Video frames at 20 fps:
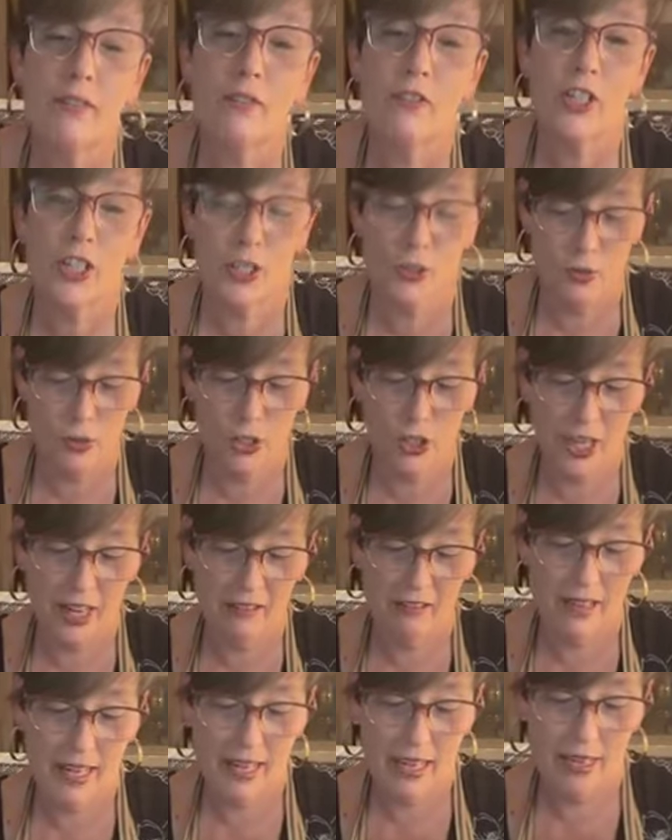on it for you,
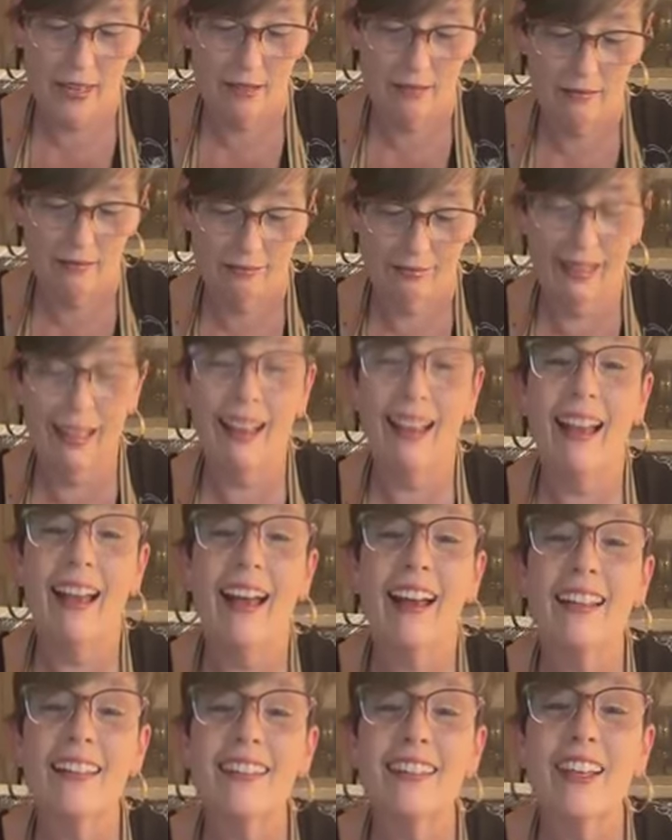Sharon.
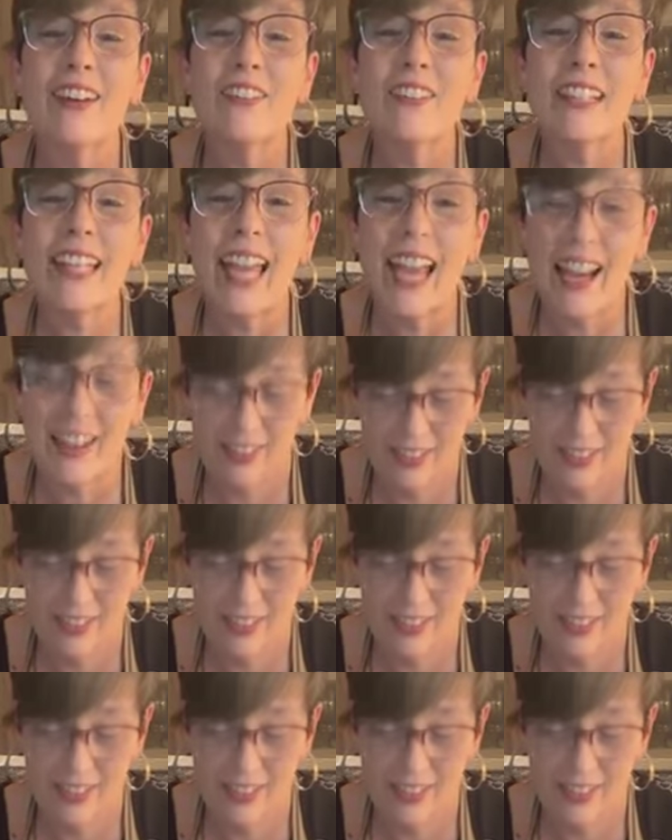Hello,